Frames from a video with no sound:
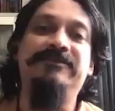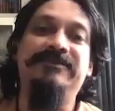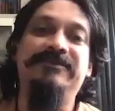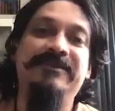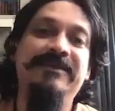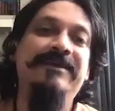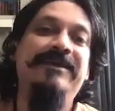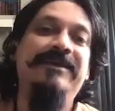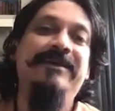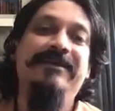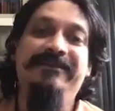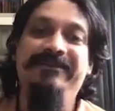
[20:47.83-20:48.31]

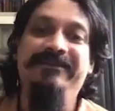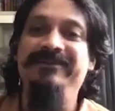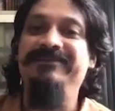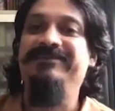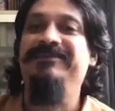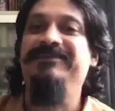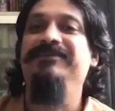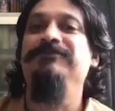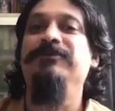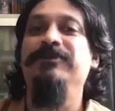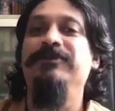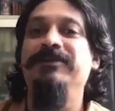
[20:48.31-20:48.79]
Yes, this right.
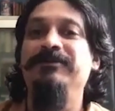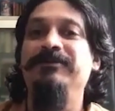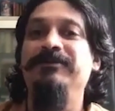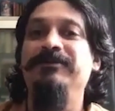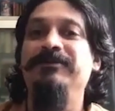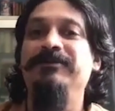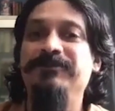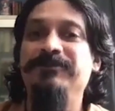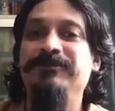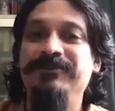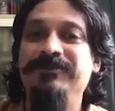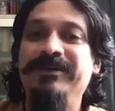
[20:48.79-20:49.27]
is what I'm going
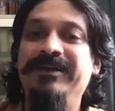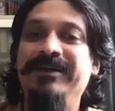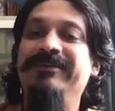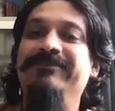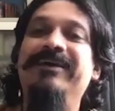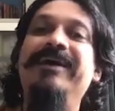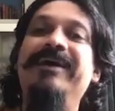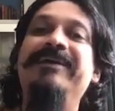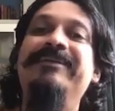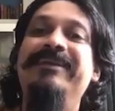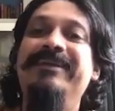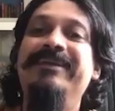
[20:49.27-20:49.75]
to have,
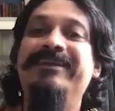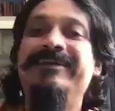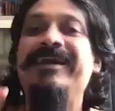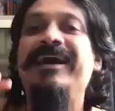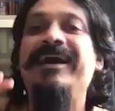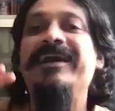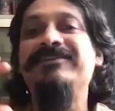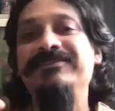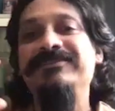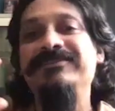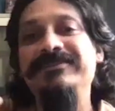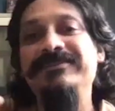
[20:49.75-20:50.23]
and like
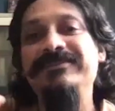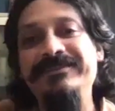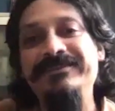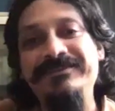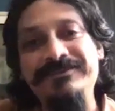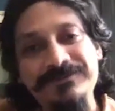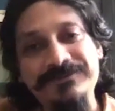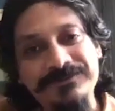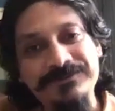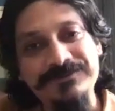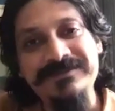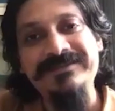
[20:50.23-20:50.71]
actually
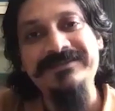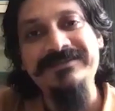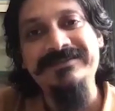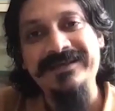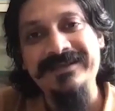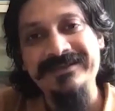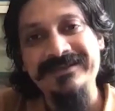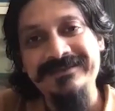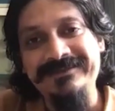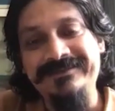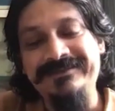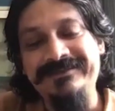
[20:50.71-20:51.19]
using
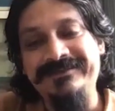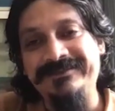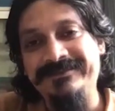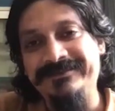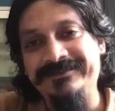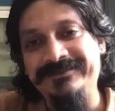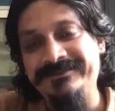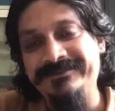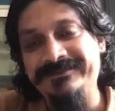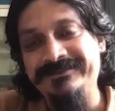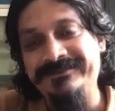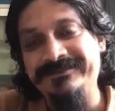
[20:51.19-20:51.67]
that uh,
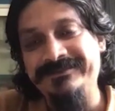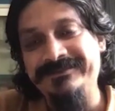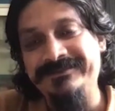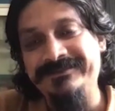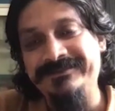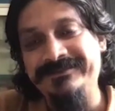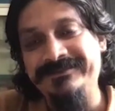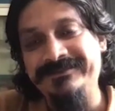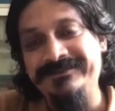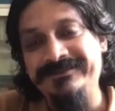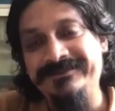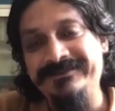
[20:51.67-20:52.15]
using that
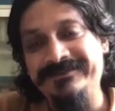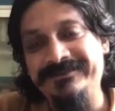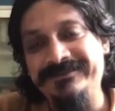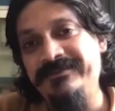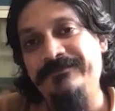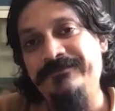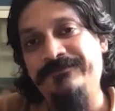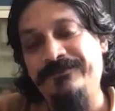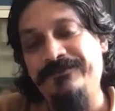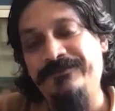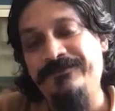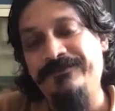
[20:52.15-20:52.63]
idea
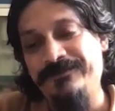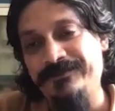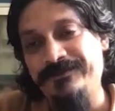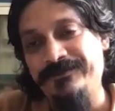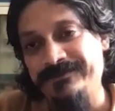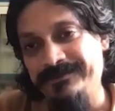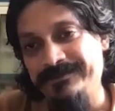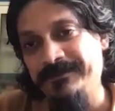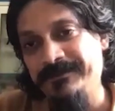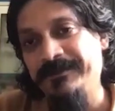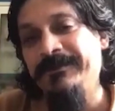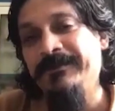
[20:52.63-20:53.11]
for a
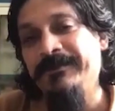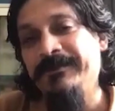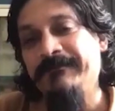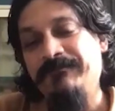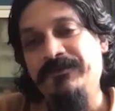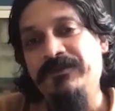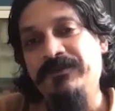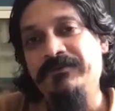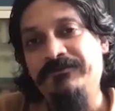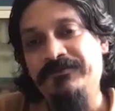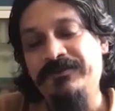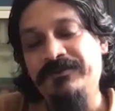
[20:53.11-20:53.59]
uh,
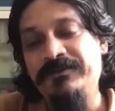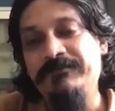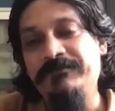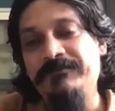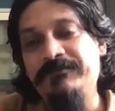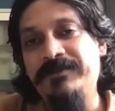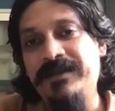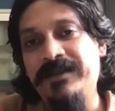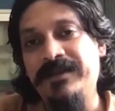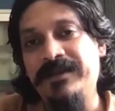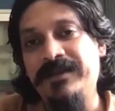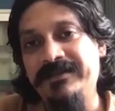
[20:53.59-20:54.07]
for a brand
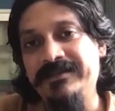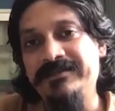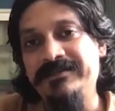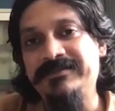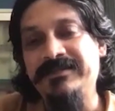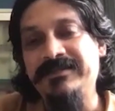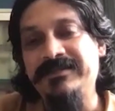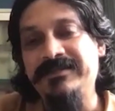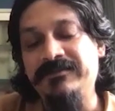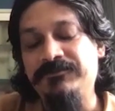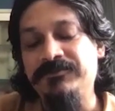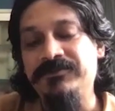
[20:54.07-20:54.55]
itself
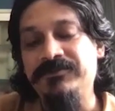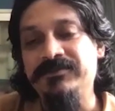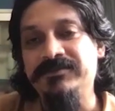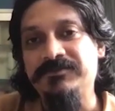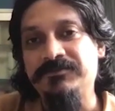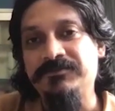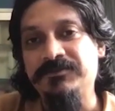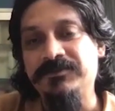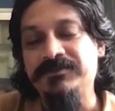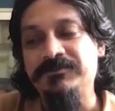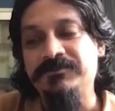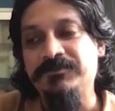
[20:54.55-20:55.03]
was was
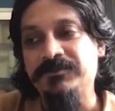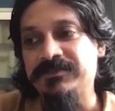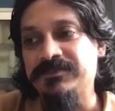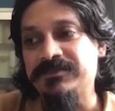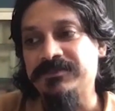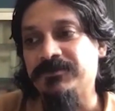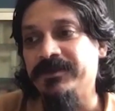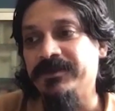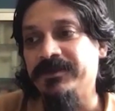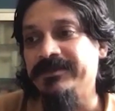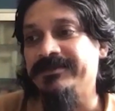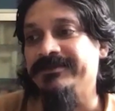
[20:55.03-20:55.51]
was quite
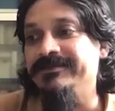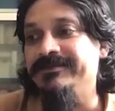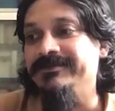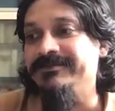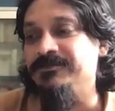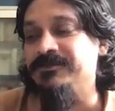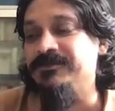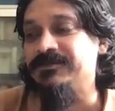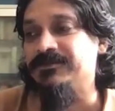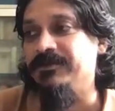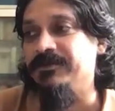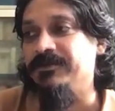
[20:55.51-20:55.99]
uh, was
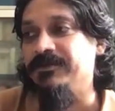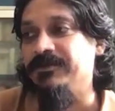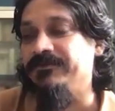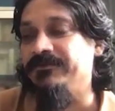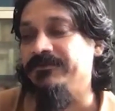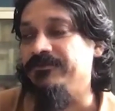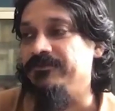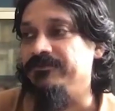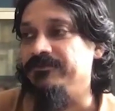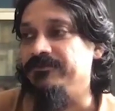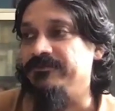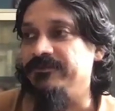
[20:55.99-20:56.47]
quite
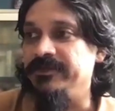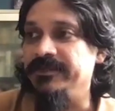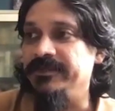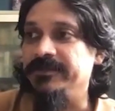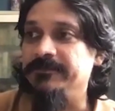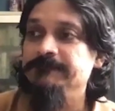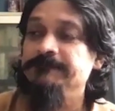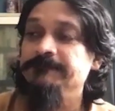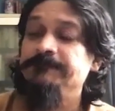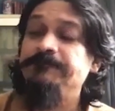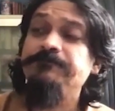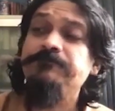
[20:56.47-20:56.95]
fulfilling
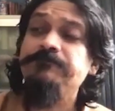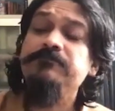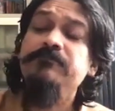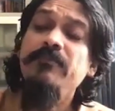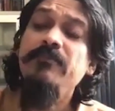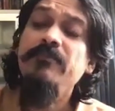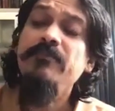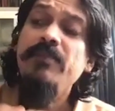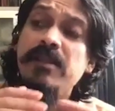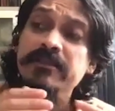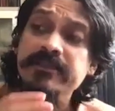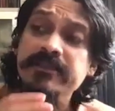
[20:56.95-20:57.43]

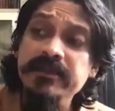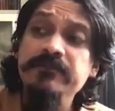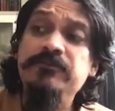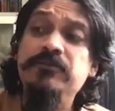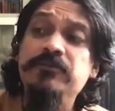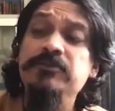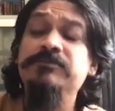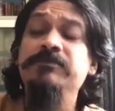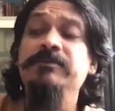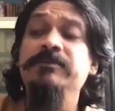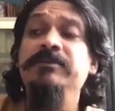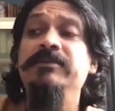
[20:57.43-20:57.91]
then of course
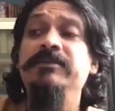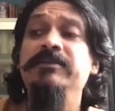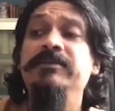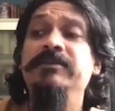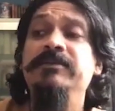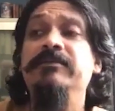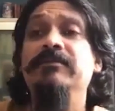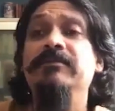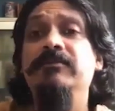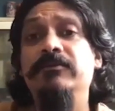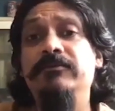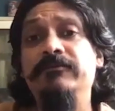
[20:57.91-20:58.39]
we did a lot
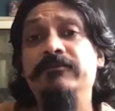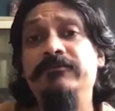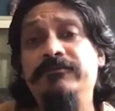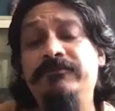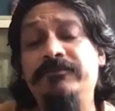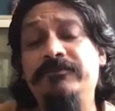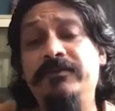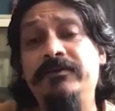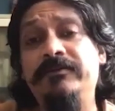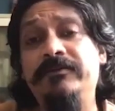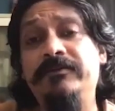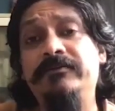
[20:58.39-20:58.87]
of
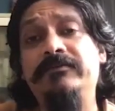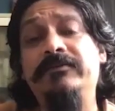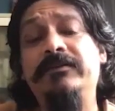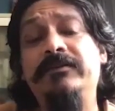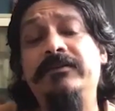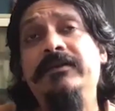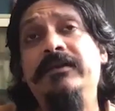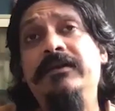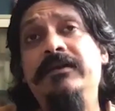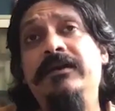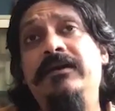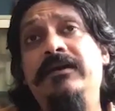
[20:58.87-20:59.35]
uh,
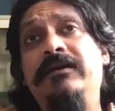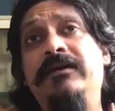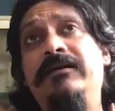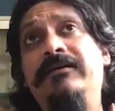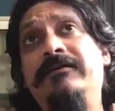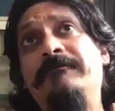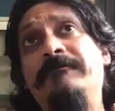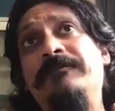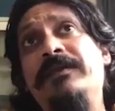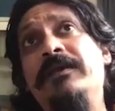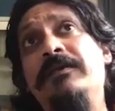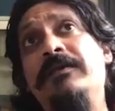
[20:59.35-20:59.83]
uh,
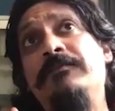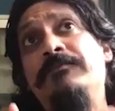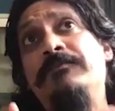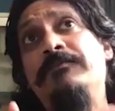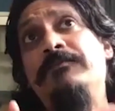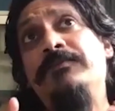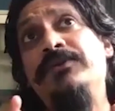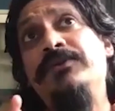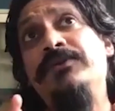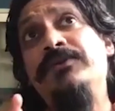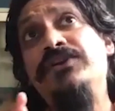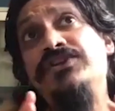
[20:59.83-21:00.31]
we
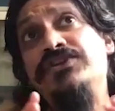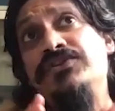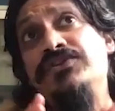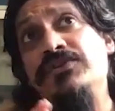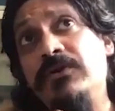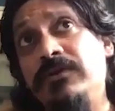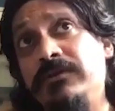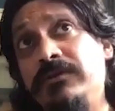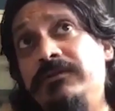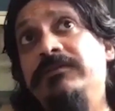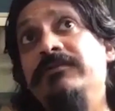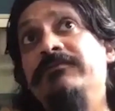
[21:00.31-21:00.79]
shot the
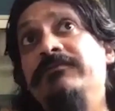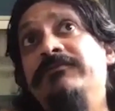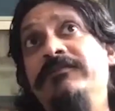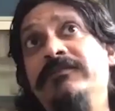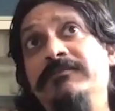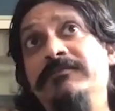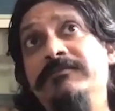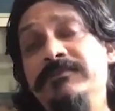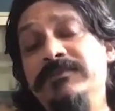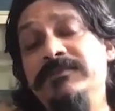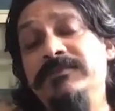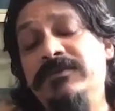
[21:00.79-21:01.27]
films
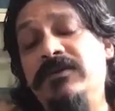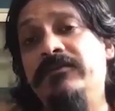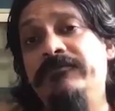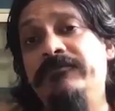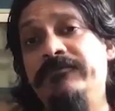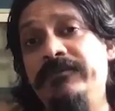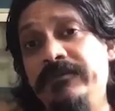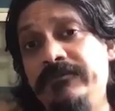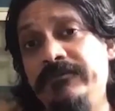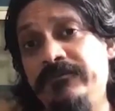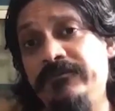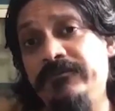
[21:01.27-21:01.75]
on
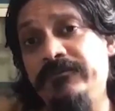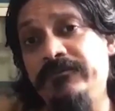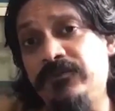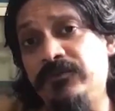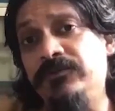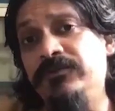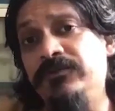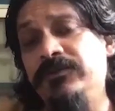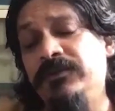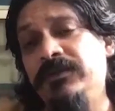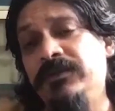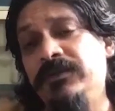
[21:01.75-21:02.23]
Vivo,
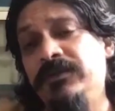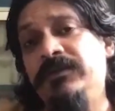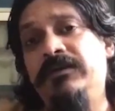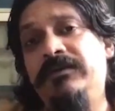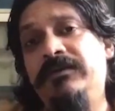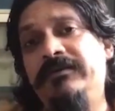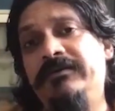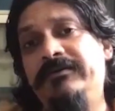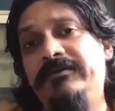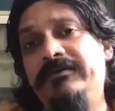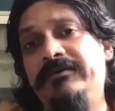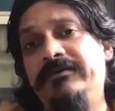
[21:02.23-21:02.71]

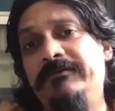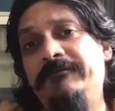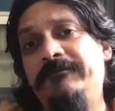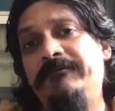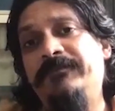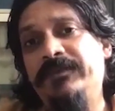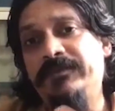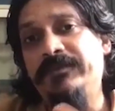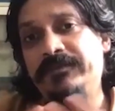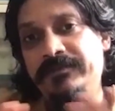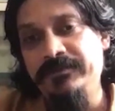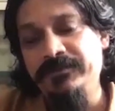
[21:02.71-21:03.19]
uh, the,
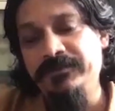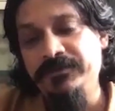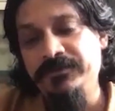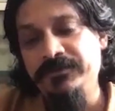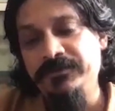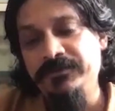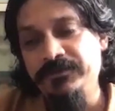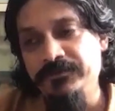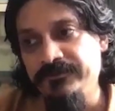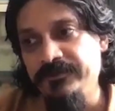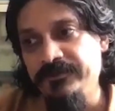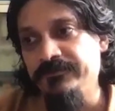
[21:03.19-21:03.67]
the new
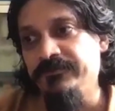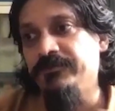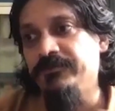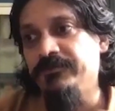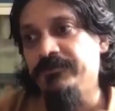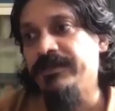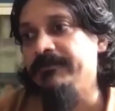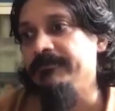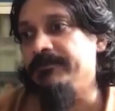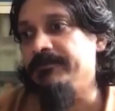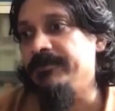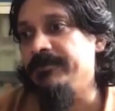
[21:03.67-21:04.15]
Vivo
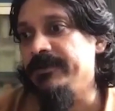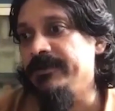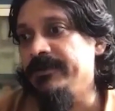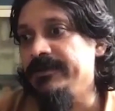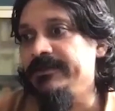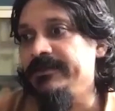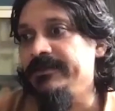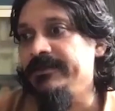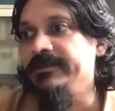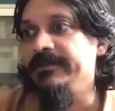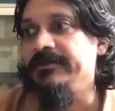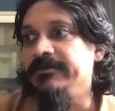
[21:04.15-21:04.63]
campaign
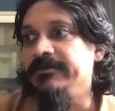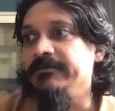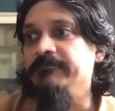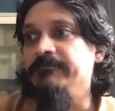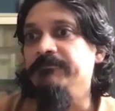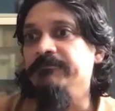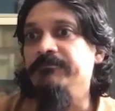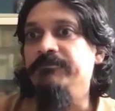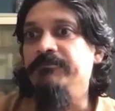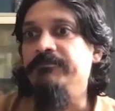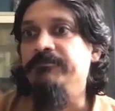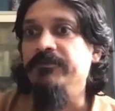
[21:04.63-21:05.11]
uh,
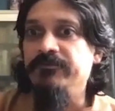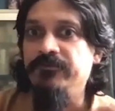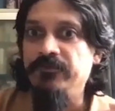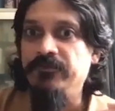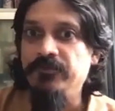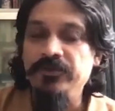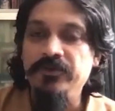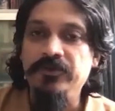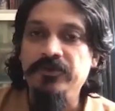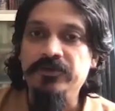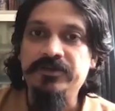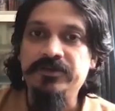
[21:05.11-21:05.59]
before
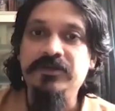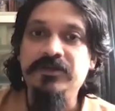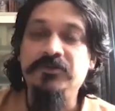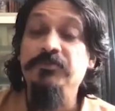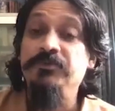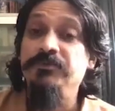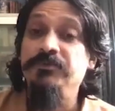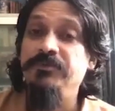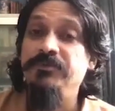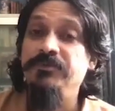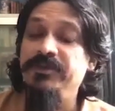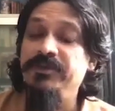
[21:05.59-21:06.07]
lockdown, but we
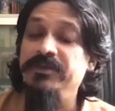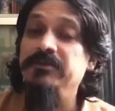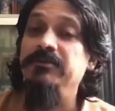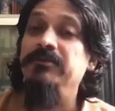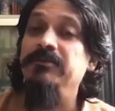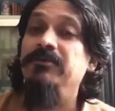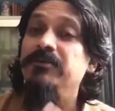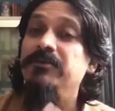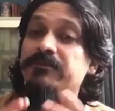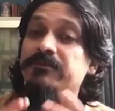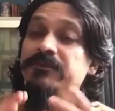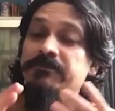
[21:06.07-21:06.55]
did a lot of
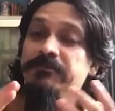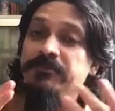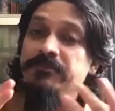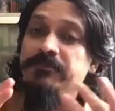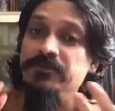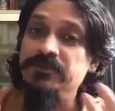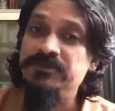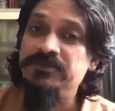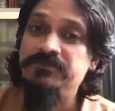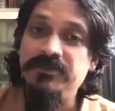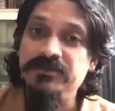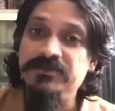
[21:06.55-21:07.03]
the post
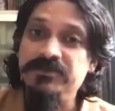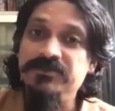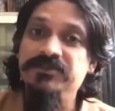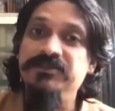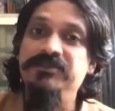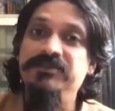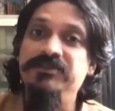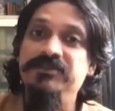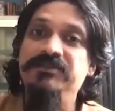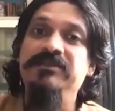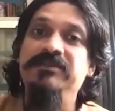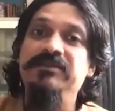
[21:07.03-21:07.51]

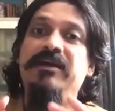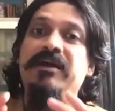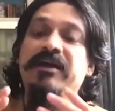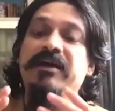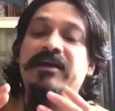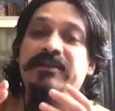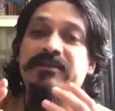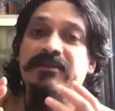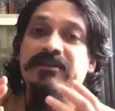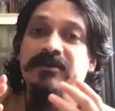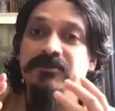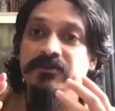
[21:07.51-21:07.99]
production and
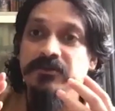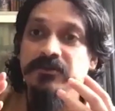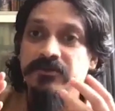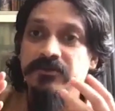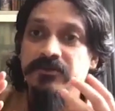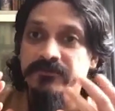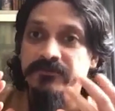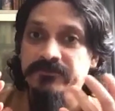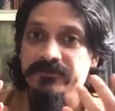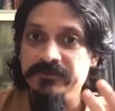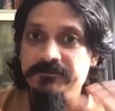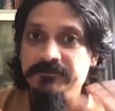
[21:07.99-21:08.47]
a lot of
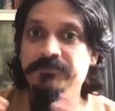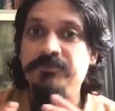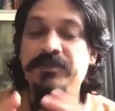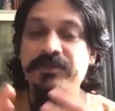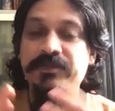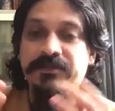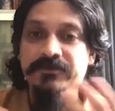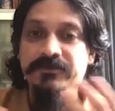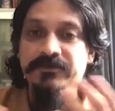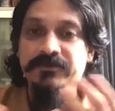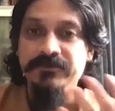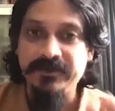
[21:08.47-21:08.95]
the putting
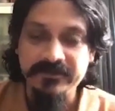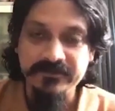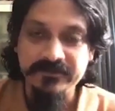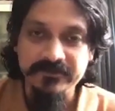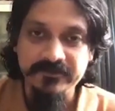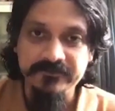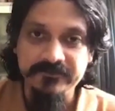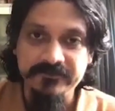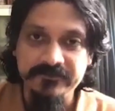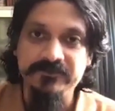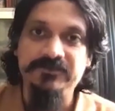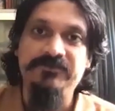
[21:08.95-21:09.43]
together of
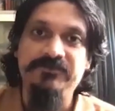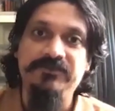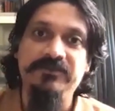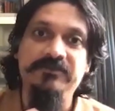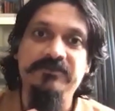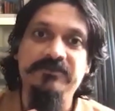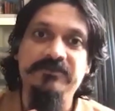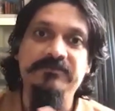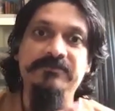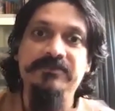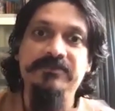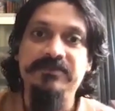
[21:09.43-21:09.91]
those
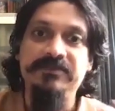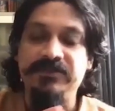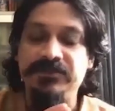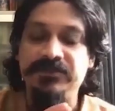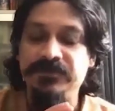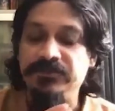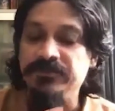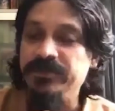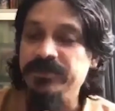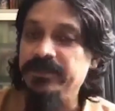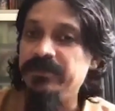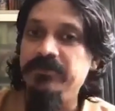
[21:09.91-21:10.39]
films during
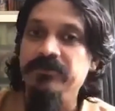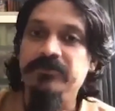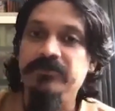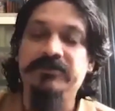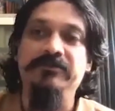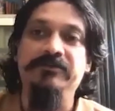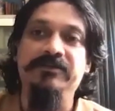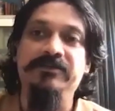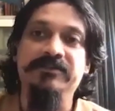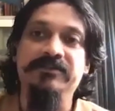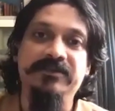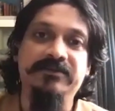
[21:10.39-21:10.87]
lockdown,
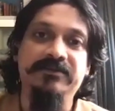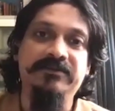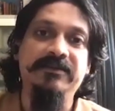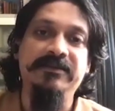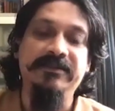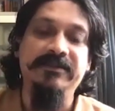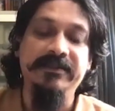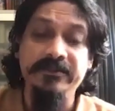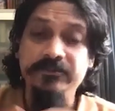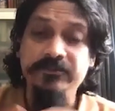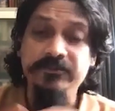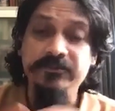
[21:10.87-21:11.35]
etc. And they're
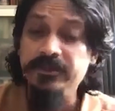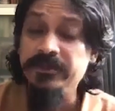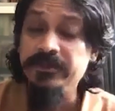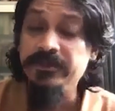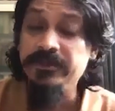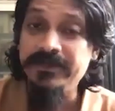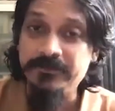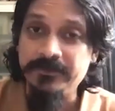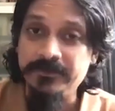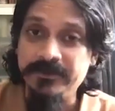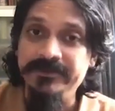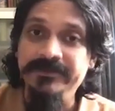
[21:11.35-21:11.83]
doing quite
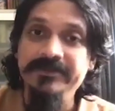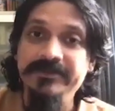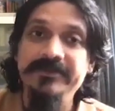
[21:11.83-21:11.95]
well.